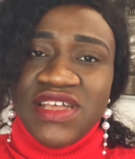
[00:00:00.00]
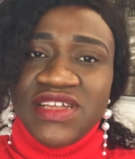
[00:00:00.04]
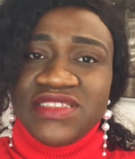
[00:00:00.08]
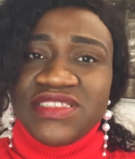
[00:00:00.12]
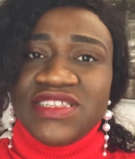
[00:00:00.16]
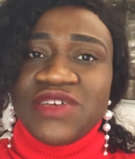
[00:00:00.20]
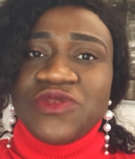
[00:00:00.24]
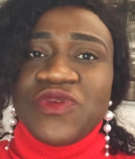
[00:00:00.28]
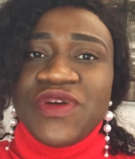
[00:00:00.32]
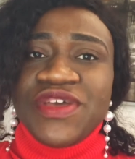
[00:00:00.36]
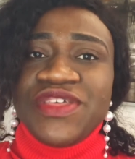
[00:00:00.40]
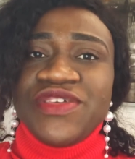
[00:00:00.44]

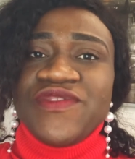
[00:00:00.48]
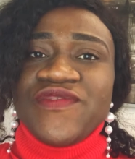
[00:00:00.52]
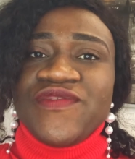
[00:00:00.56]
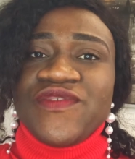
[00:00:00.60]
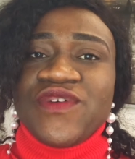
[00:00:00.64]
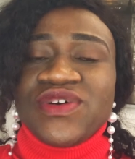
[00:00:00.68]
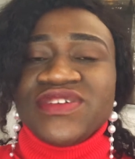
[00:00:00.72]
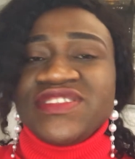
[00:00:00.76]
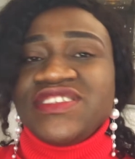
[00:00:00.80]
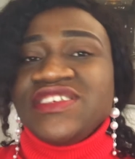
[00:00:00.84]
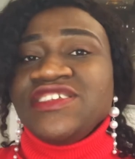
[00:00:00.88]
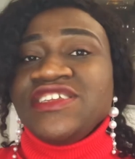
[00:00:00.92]
Then, when you've
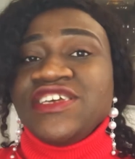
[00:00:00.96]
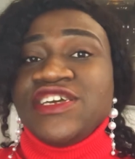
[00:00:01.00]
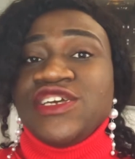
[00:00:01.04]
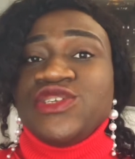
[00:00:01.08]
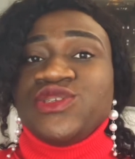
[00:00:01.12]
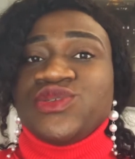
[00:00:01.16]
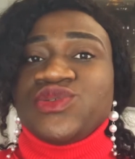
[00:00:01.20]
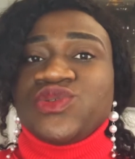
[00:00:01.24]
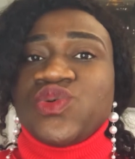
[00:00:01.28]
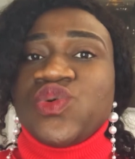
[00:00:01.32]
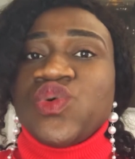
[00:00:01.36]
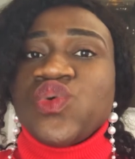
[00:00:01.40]
gotten a
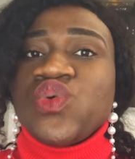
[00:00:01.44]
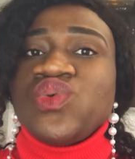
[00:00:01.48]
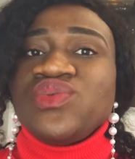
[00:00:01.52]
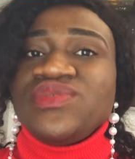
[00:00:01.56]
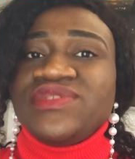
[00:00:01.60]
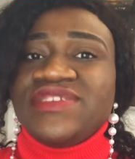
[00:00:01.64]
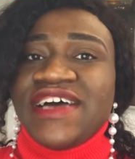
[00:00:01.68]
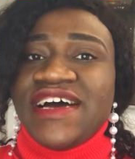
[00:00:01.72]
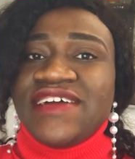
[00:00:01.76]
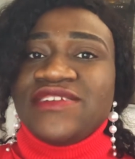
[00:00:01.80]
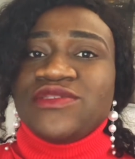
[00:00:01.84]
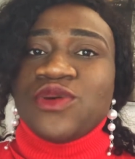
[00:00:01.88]
school
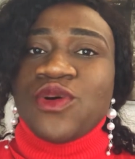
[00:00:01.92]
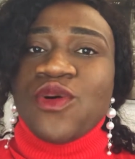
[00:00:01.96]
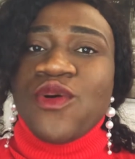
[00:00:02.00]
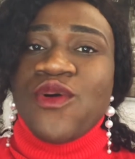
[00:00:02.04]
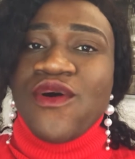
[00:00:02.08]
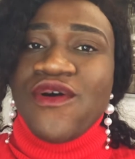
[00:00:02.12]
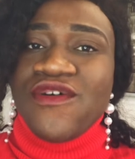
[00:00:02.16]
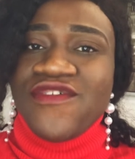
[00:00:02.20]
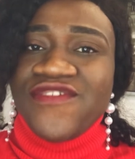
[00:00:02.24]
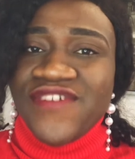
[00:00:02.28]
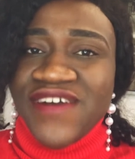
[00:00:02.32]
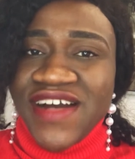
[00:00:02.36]
that
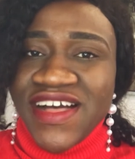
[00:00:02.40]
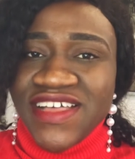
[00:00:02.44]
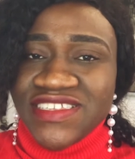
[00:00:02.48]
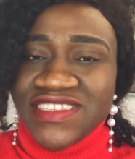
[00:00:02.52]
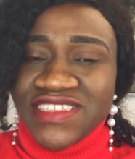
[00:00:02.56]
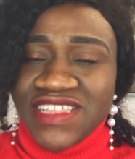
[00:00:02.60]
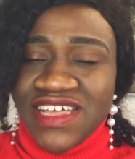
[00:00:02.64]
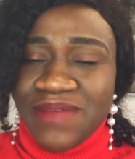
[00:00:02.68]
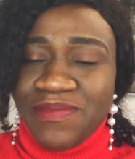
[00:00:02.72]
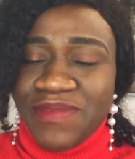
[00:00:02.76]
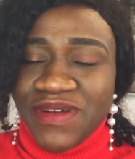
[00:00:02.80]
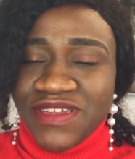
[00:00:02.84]
offers
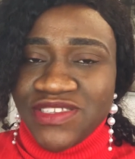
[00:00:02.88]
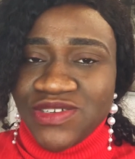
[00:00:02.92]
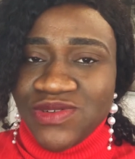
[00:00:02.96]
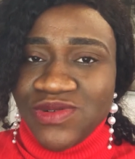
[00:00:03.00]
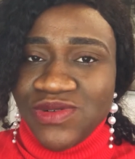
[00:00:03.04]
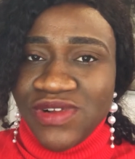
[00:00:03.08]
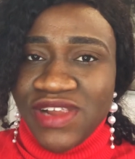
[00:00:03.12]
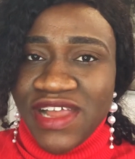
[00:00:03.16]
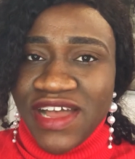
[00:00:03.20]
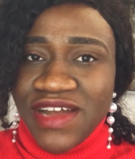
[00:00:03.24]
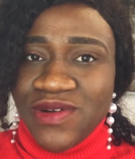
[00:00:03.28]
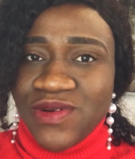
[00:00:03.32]
that
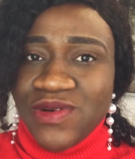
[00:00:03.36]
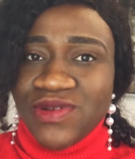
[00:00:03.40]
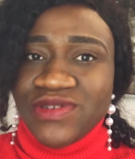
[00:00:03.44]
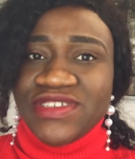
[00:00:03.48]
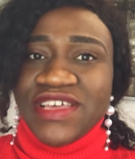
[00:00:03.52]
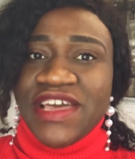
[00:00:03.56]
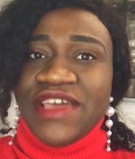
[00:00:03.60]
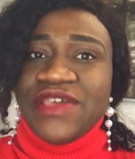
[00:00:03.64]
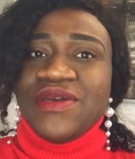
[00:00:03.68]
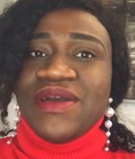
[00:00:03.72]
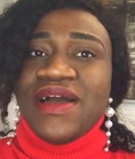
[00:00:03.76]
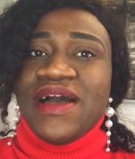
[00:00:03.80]
particular course
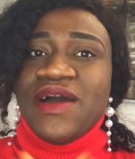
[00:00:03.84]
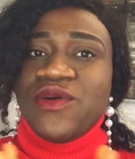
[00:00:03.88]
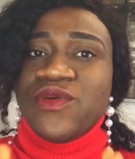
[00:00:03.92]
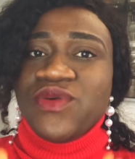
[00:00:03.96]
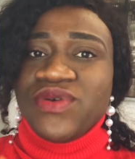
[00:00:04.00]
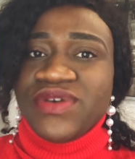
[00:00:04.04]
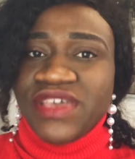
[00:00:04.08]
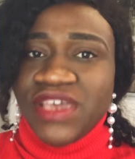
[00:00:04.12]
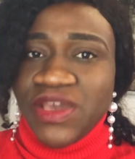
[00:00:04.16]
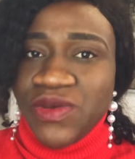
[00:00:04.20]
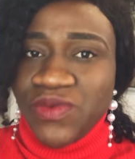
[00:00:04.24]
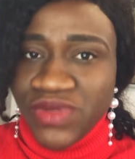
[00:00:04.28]
and you are
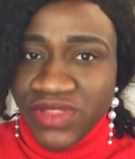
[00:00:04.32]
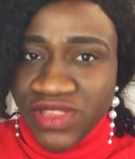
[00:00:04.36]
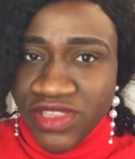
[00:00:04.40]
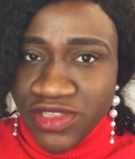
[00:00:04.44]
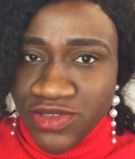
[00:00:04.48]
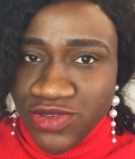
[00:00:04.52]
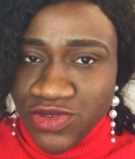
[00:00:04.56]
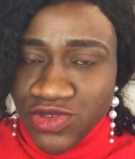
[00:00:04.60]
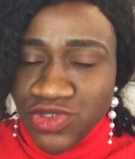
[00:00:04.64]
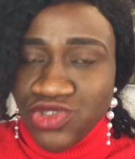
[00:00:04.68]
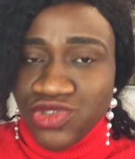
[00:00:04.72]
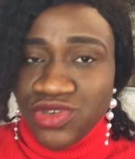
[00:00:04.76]
okay with the
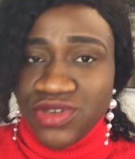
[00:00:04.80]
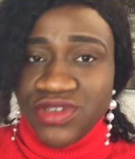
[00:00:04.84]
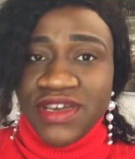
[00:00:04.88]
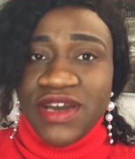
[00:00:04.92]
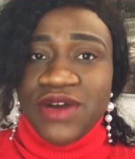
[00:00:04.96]
tuition,